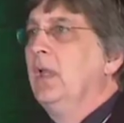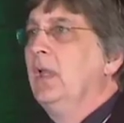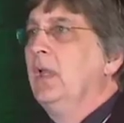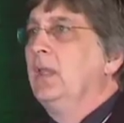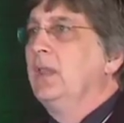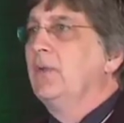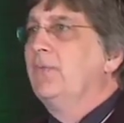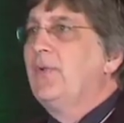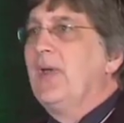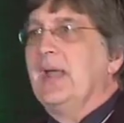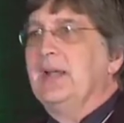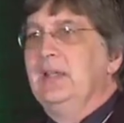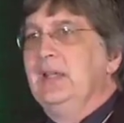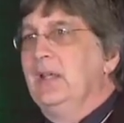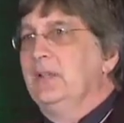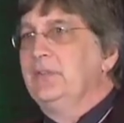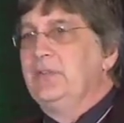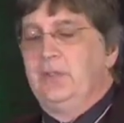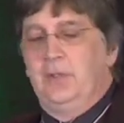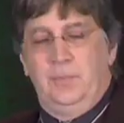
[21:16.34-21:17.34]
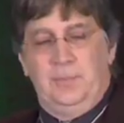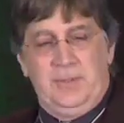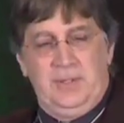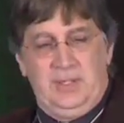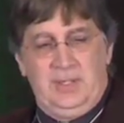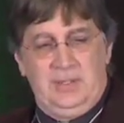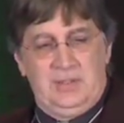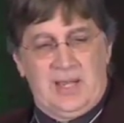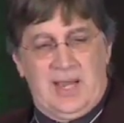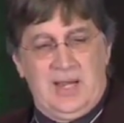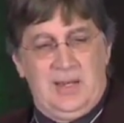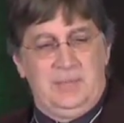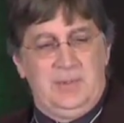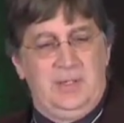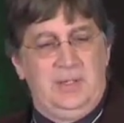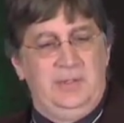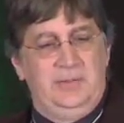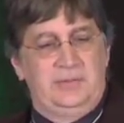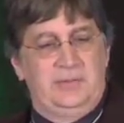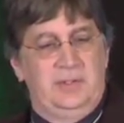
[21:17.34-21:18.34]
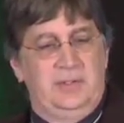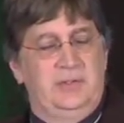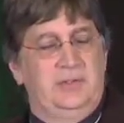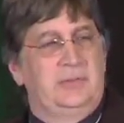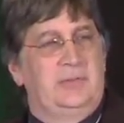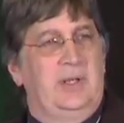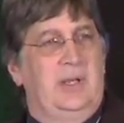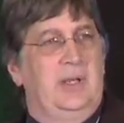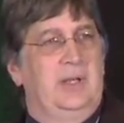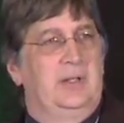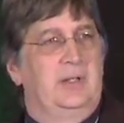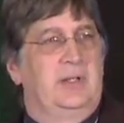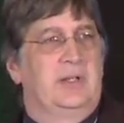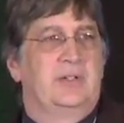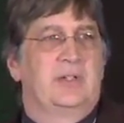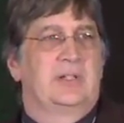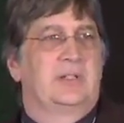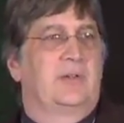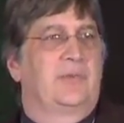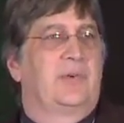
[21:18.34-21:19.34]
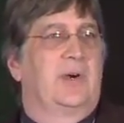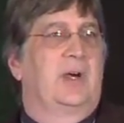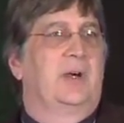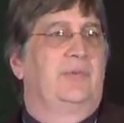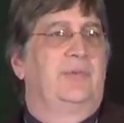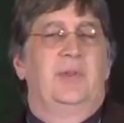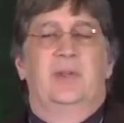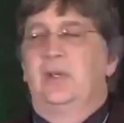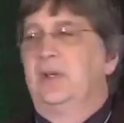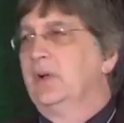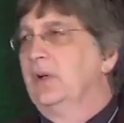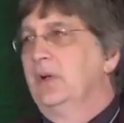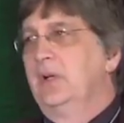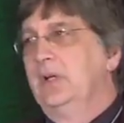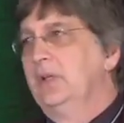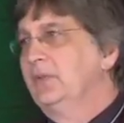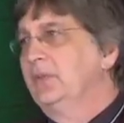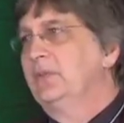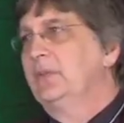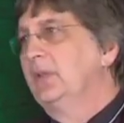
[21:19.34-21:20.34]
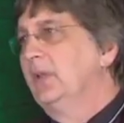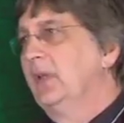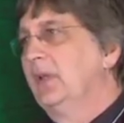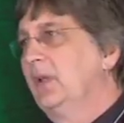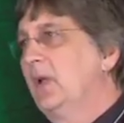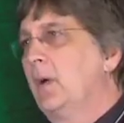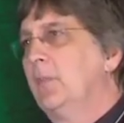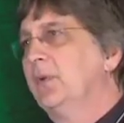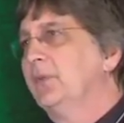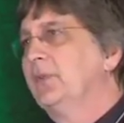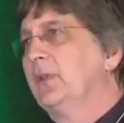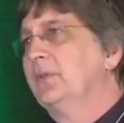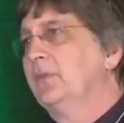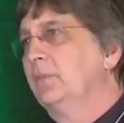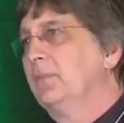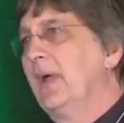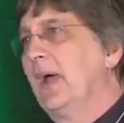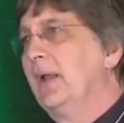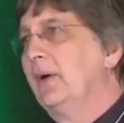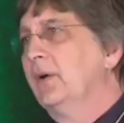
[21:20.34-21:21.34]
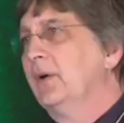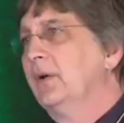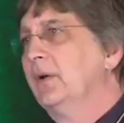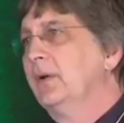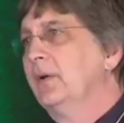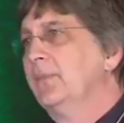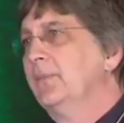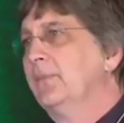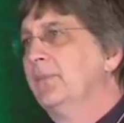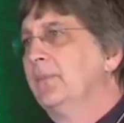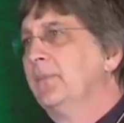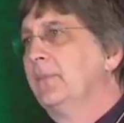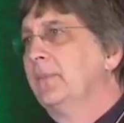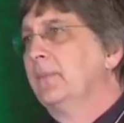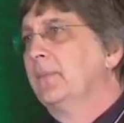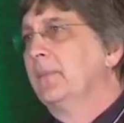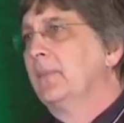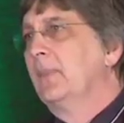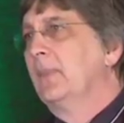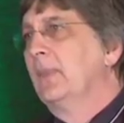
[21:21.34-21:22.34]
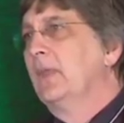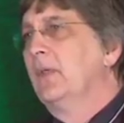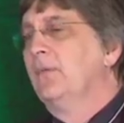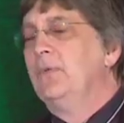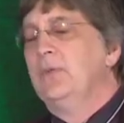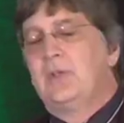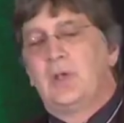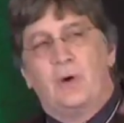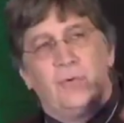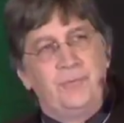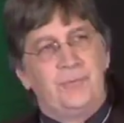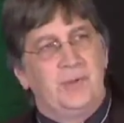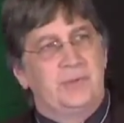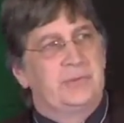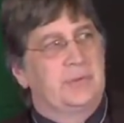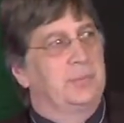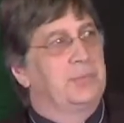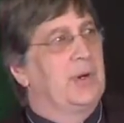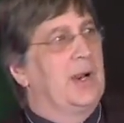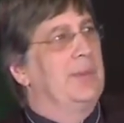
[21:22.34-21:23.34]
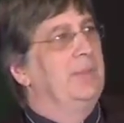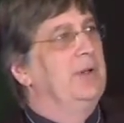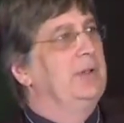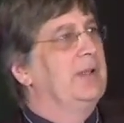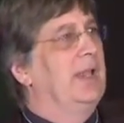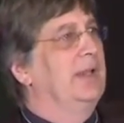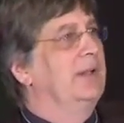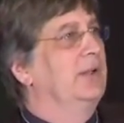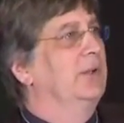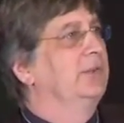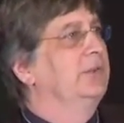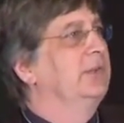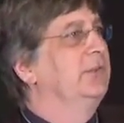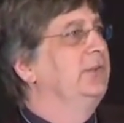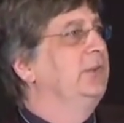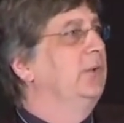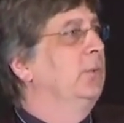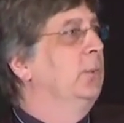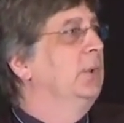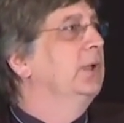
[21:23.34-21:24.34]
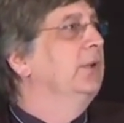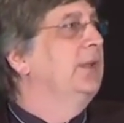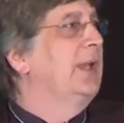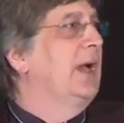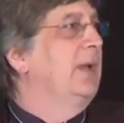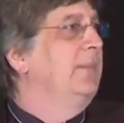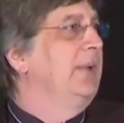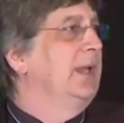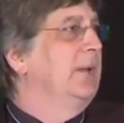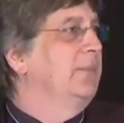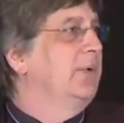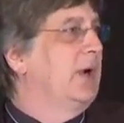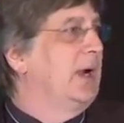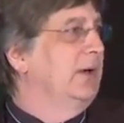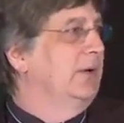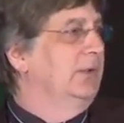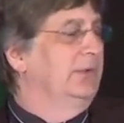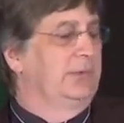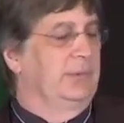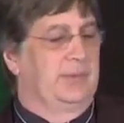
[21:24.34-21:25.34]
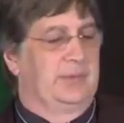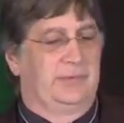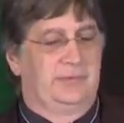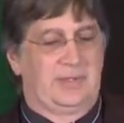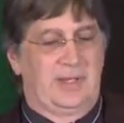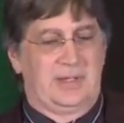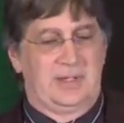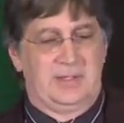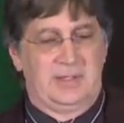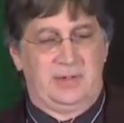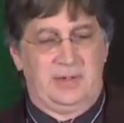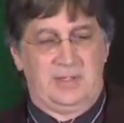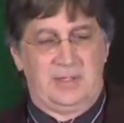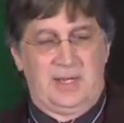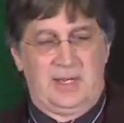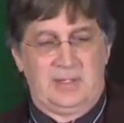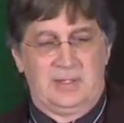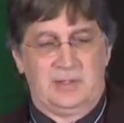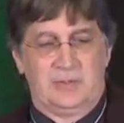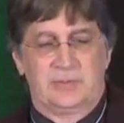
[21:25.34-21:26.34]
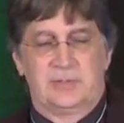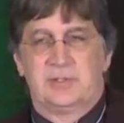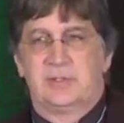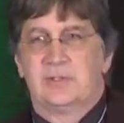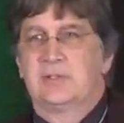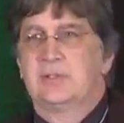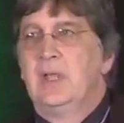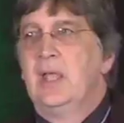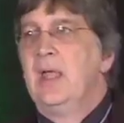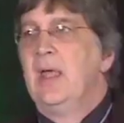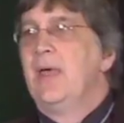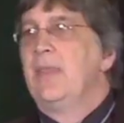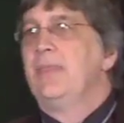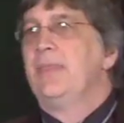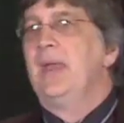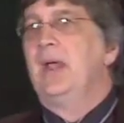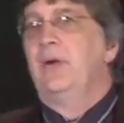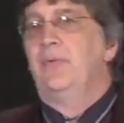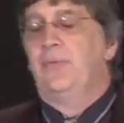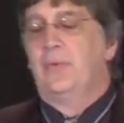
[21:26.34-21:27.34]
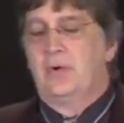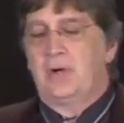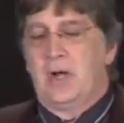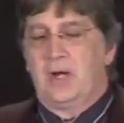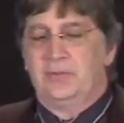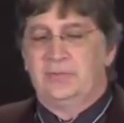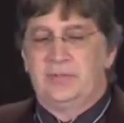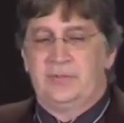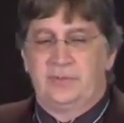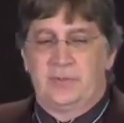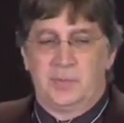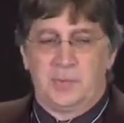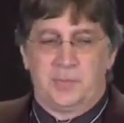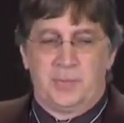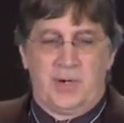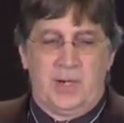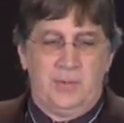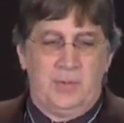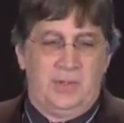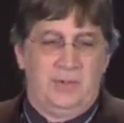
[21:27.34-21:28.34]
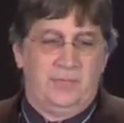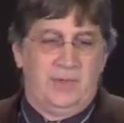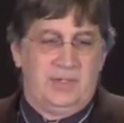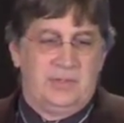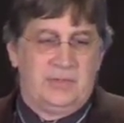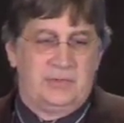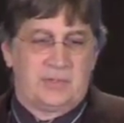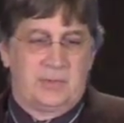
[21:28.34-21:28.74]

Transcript: the fact he has COPD, diabetes, and congestive heart failure, it almost doesn't matter. If you don't fix the primary diagnosis, you will not make progress with the secondary diagnosis. Therefore, in our system, the primary interventions